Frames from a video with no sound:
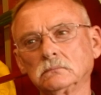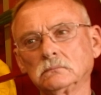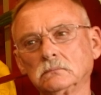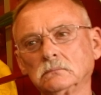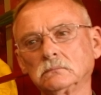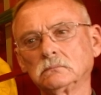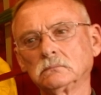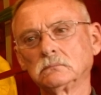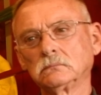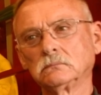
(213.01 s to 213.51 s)

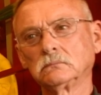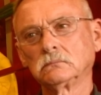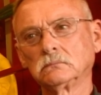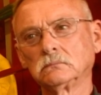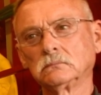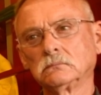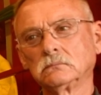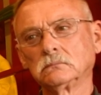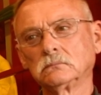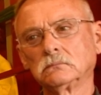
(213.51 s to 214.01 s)

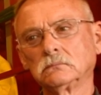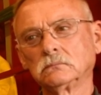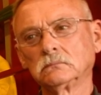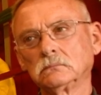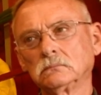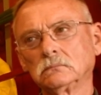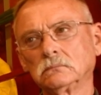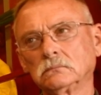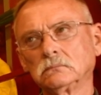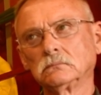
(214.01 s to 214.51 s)

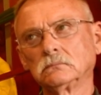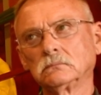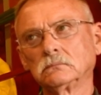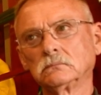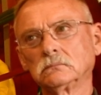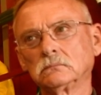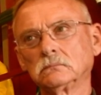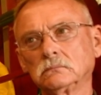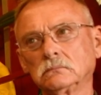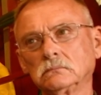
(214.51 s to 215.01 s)

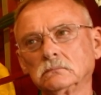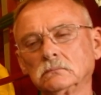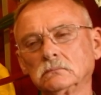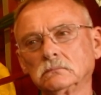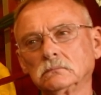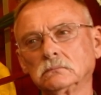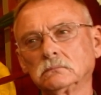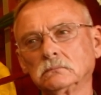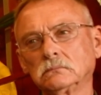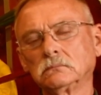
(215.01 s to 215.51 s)

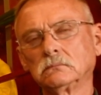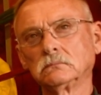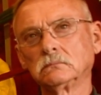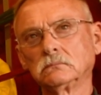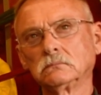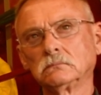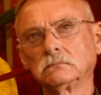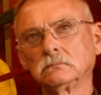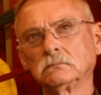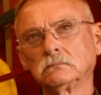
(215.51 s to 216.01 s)

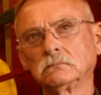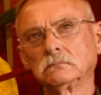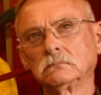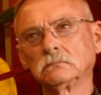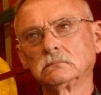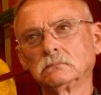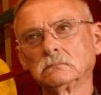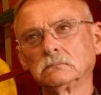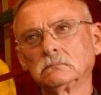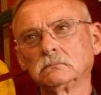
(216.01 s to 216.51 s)

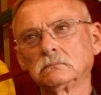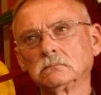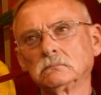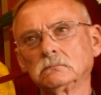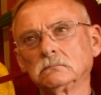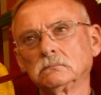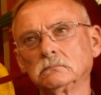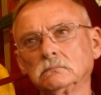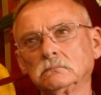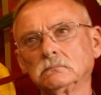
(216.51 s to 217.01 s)

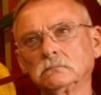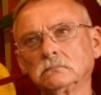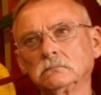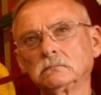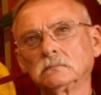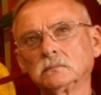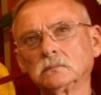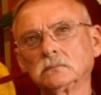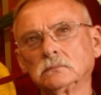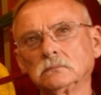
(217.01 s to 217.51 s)

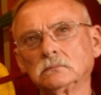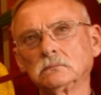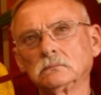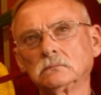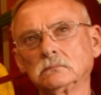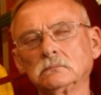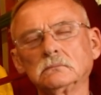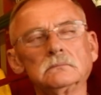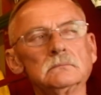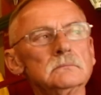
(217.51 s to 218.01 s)

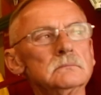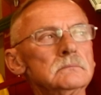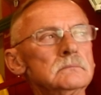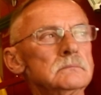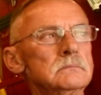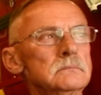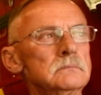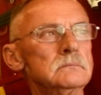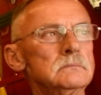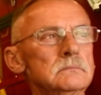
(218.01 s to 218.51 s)

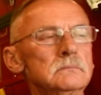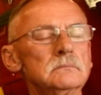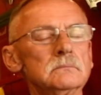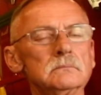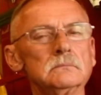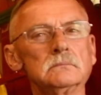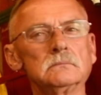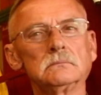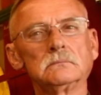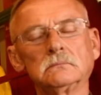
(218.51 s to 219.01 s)

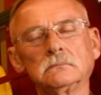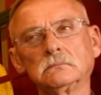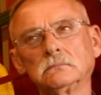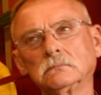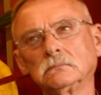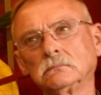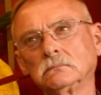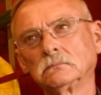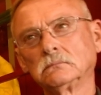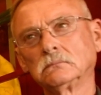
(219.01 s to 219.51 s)

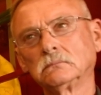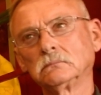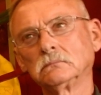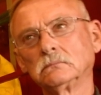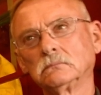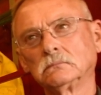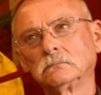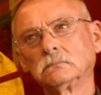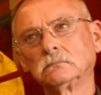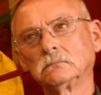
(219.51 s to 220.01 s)

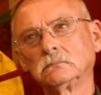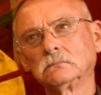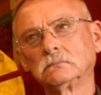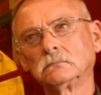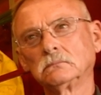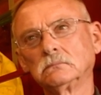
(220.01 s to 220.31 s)
(silent)